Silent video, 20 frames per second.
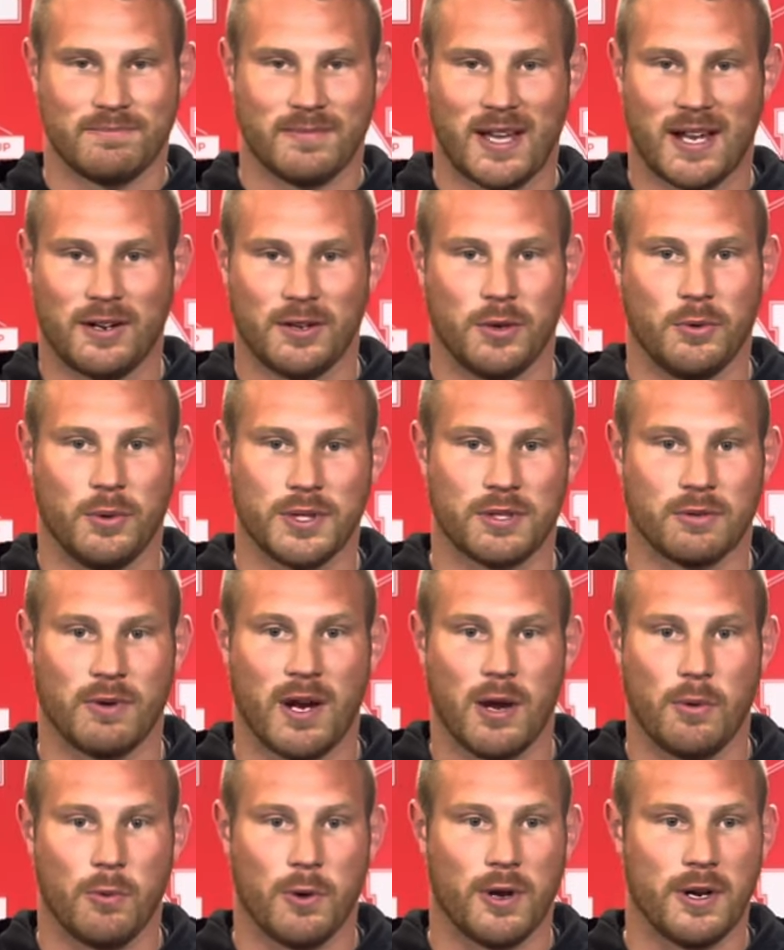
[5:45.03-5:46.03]
I don't know what the
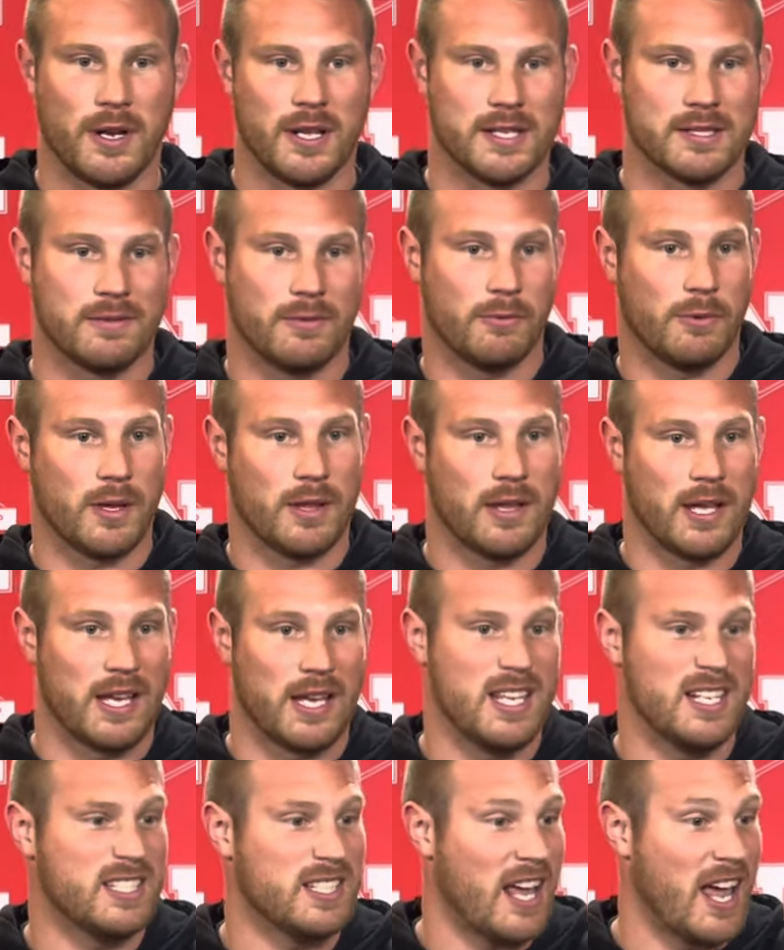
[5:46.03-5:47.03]
right word is, like
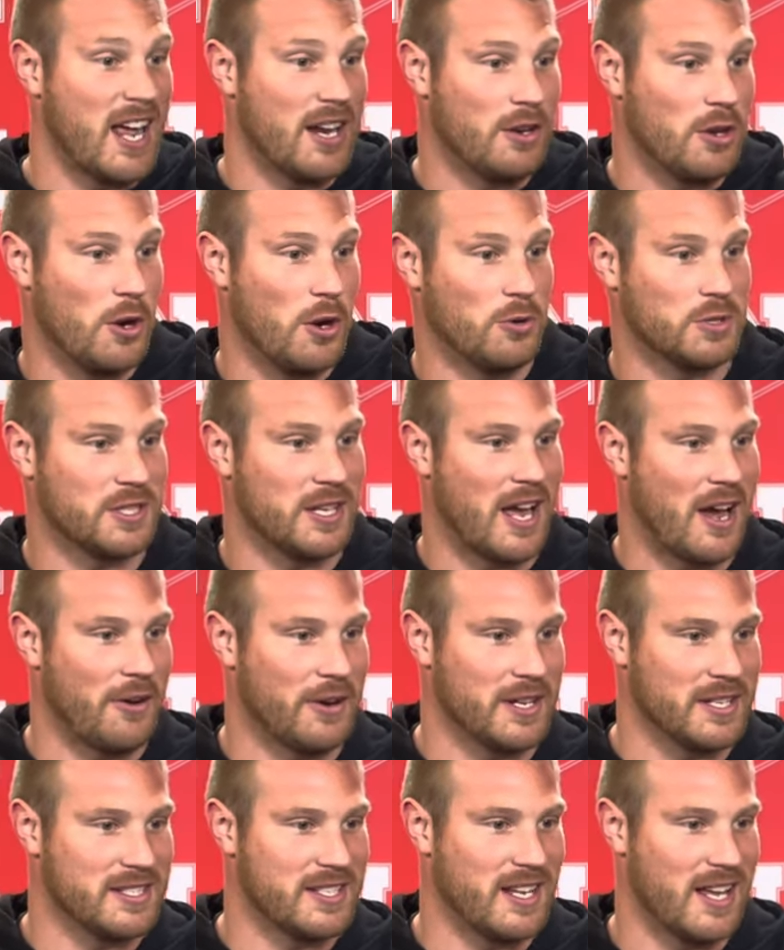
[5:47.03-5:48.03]
he's the head coach now
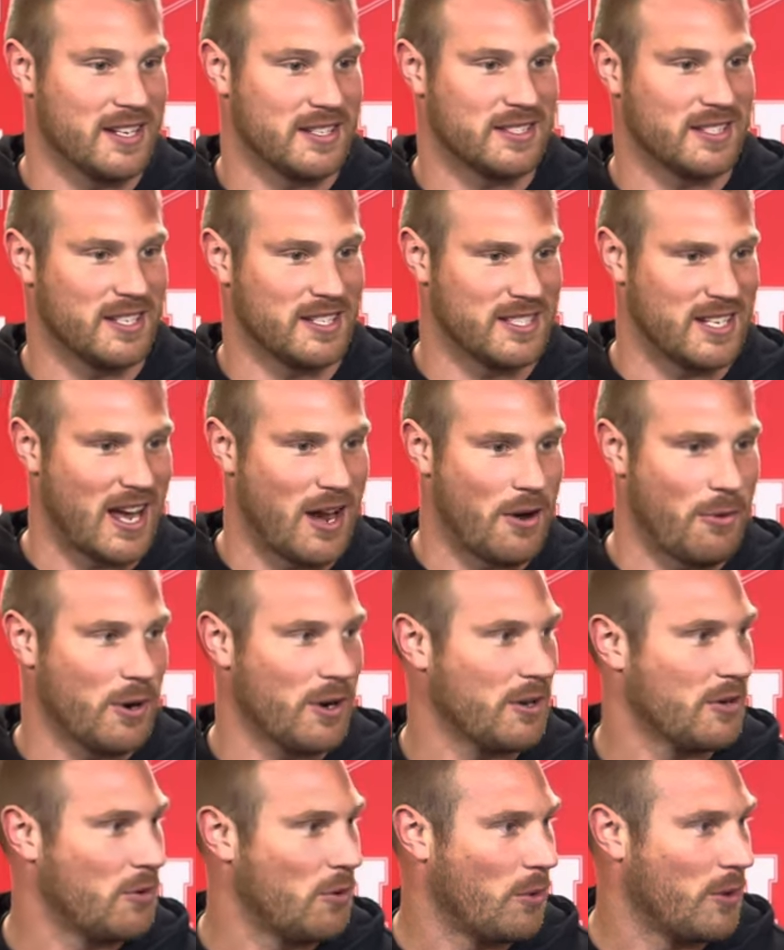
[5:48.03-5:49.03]
in a sense, because now
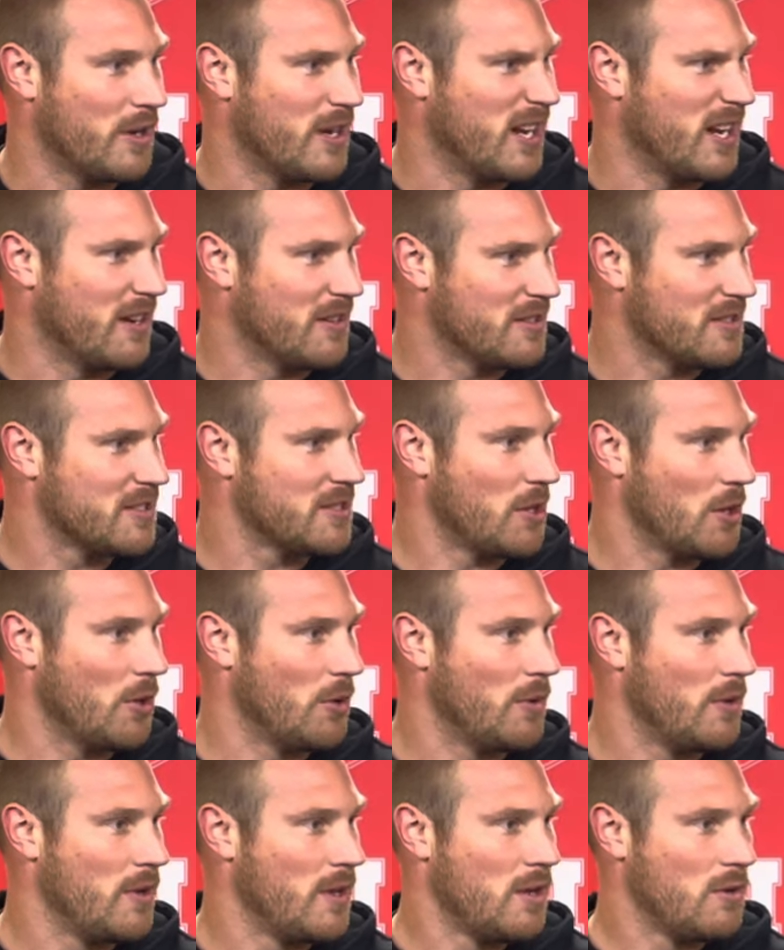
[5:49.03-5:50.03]
we're coordinators.
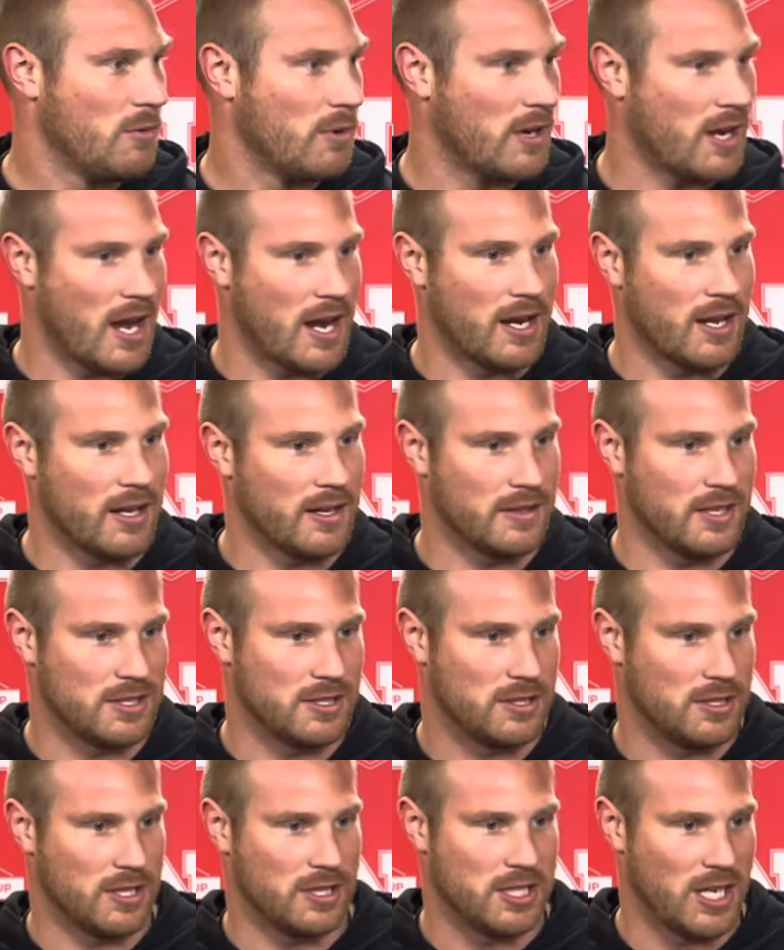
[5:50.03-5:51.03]
So we're kind of,
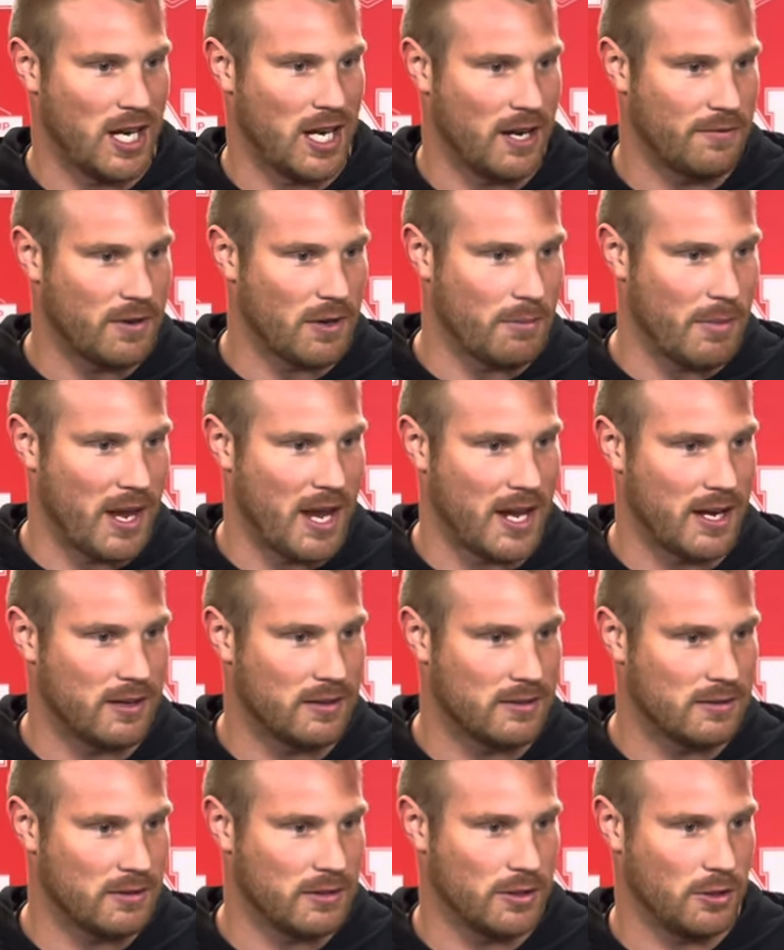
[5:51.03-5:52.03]
the chain of command
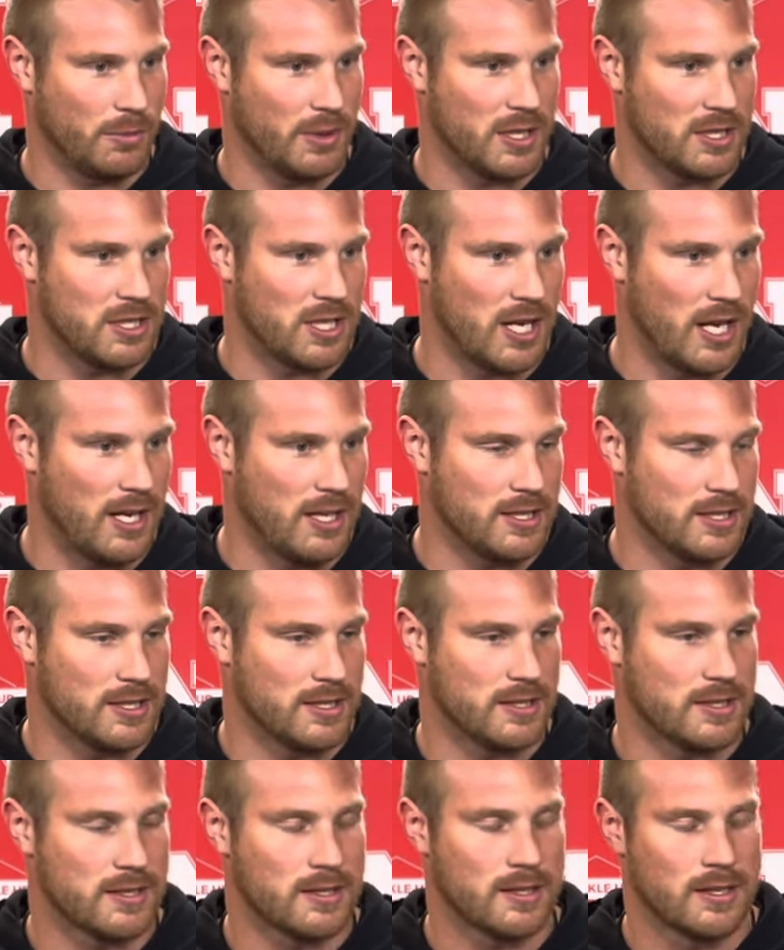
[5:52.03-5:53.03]
a little bit
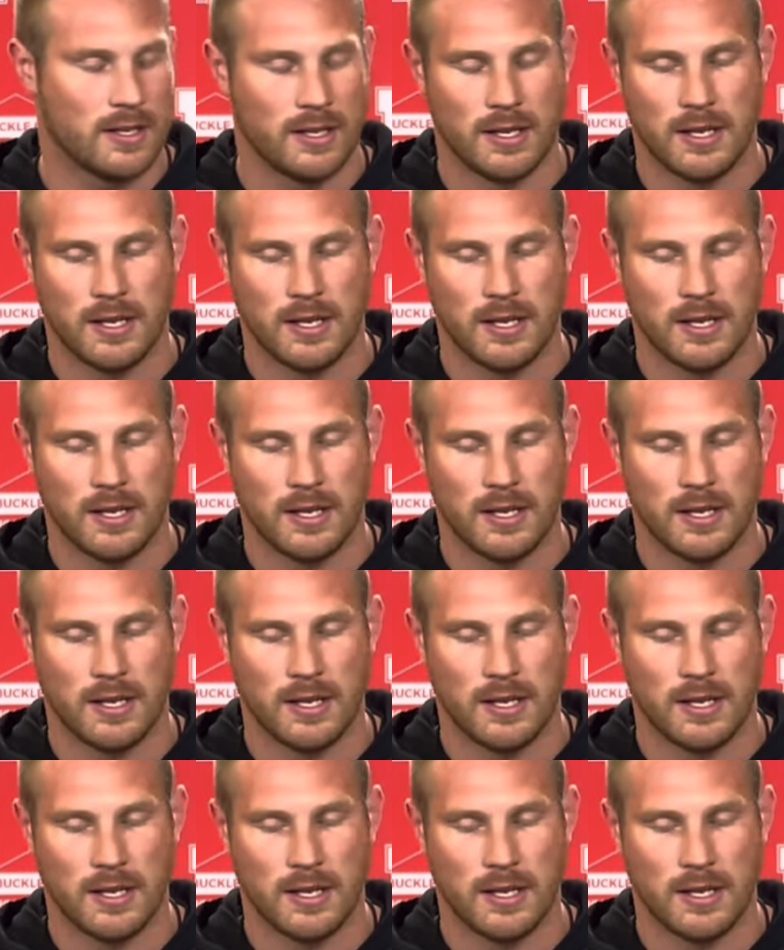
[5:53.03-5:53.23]
changes.